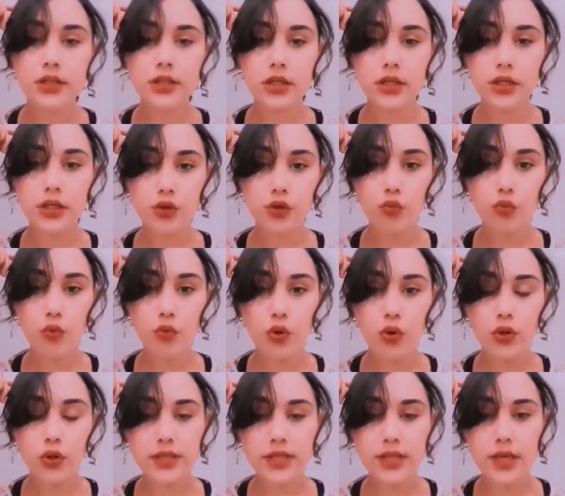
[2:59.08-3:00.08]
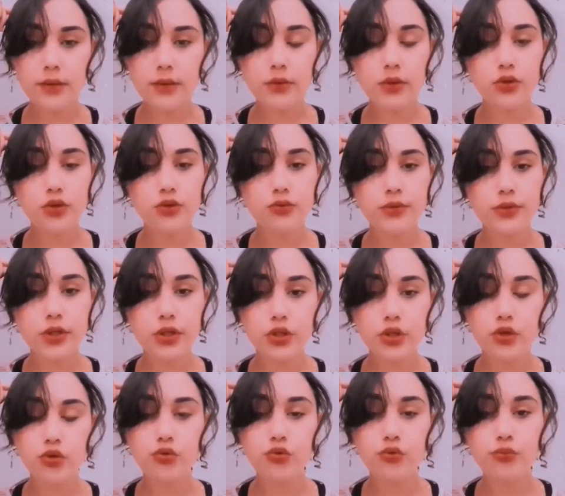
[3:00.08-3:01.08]
uh, it was able to meet
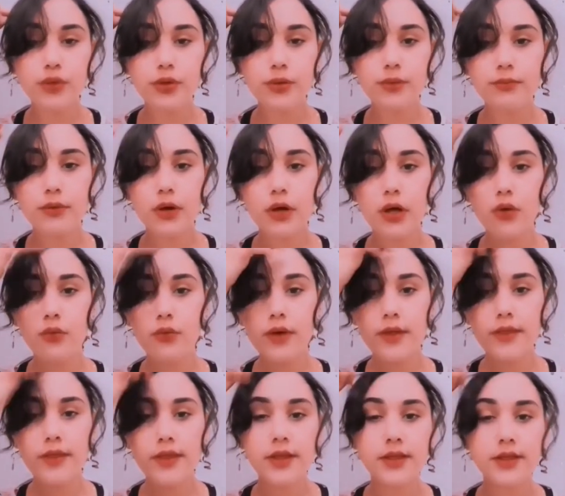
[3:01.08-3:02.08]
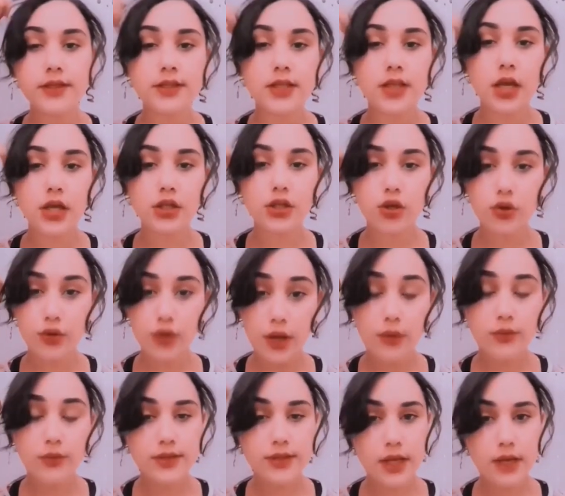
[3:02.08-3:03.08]
new people, whether inside or
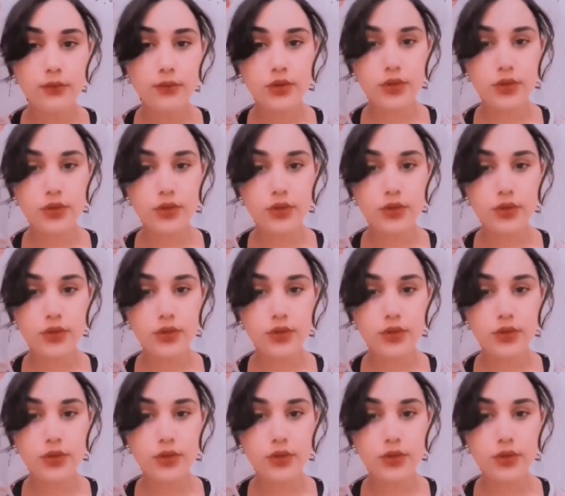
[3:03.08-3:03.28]
outside